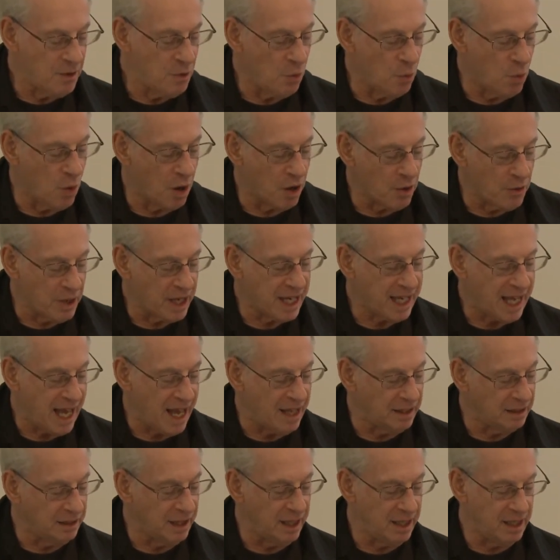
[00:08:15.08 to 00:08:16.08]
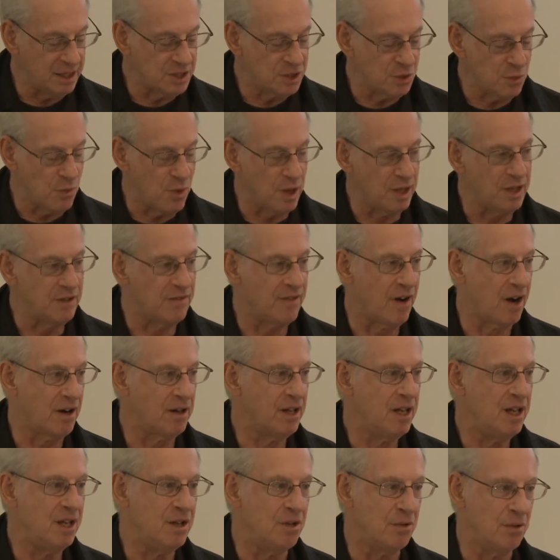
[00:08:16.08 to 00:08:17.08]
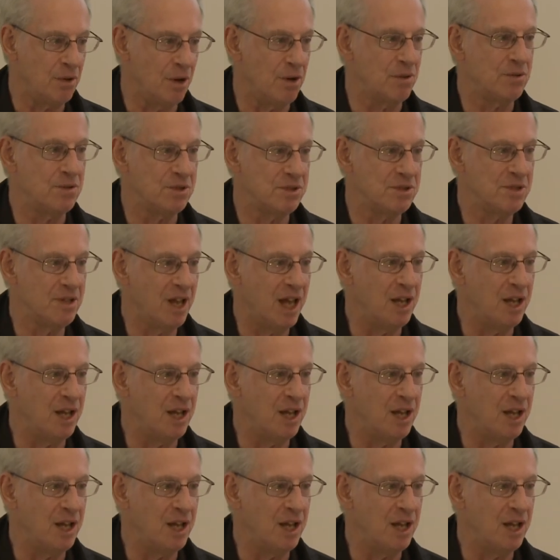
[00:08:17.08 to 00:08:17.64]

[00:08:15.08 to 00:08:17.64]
Warwick Ellie is one of our heroes